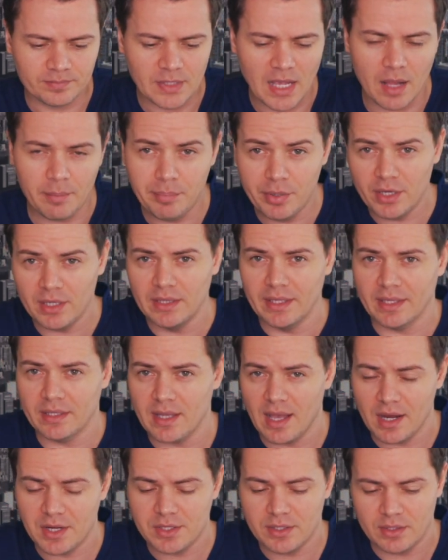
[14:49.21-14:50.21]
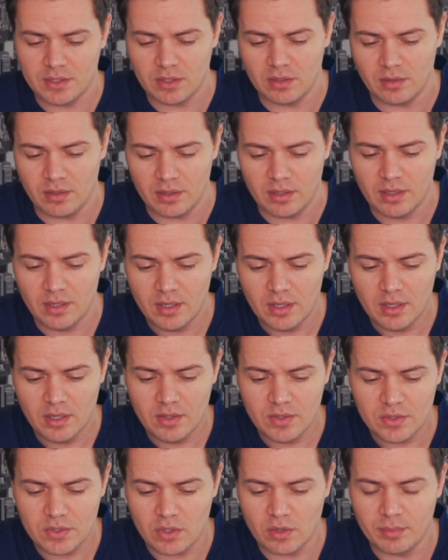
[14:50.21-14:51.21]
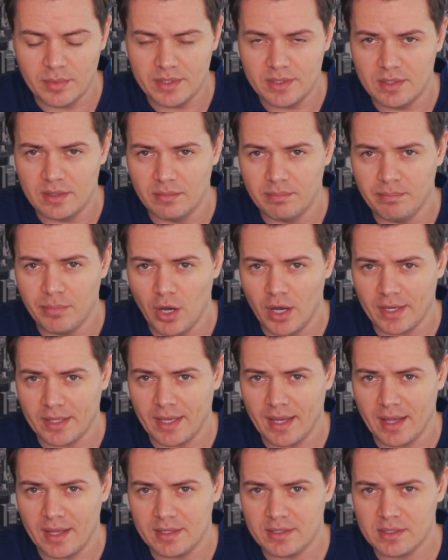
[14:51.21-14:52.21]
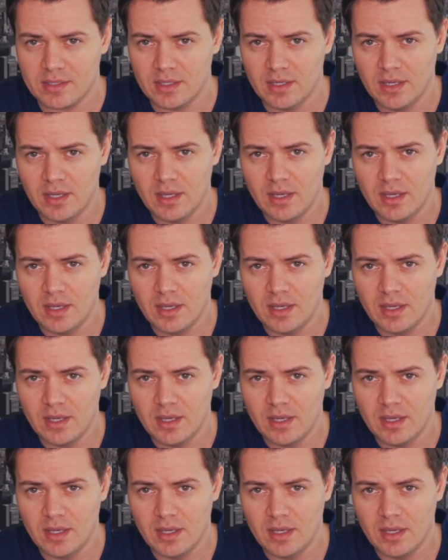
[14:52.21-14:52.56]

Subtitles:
I'll put a link actually to the sermon podcast